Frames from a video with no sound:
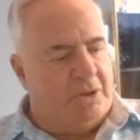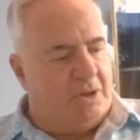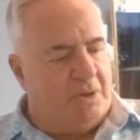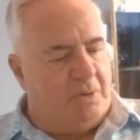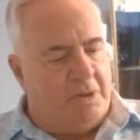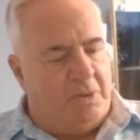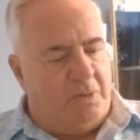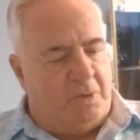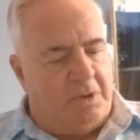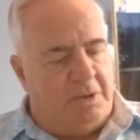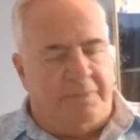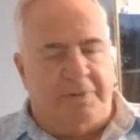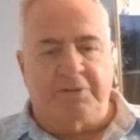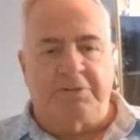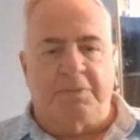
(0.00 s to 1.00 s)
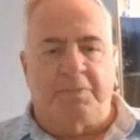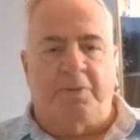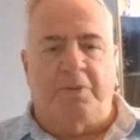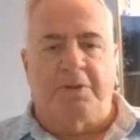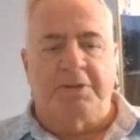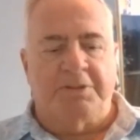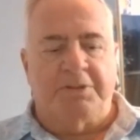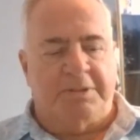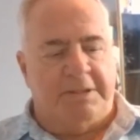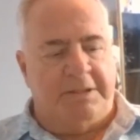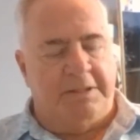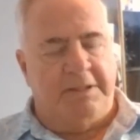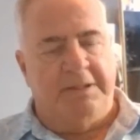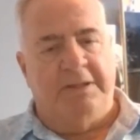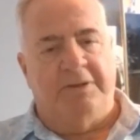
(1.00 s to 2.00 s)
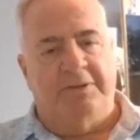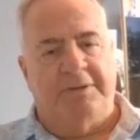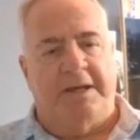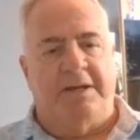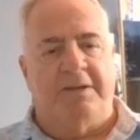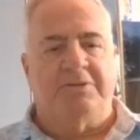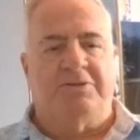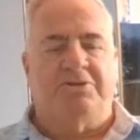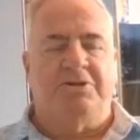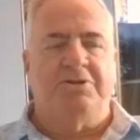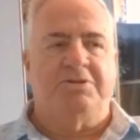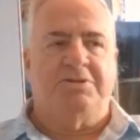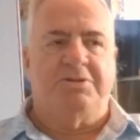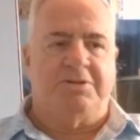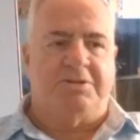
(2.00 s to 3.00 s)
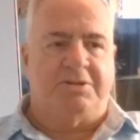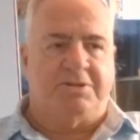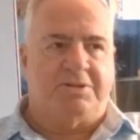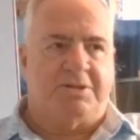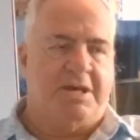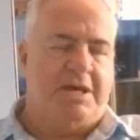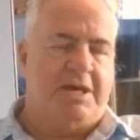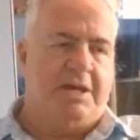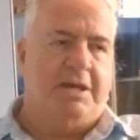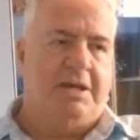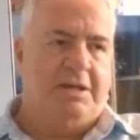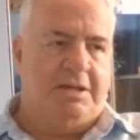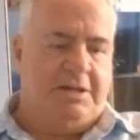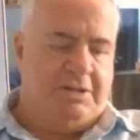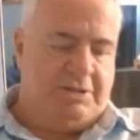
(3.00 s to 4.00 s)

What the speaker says: Or when one of her supporters yelled out, Jesus is king,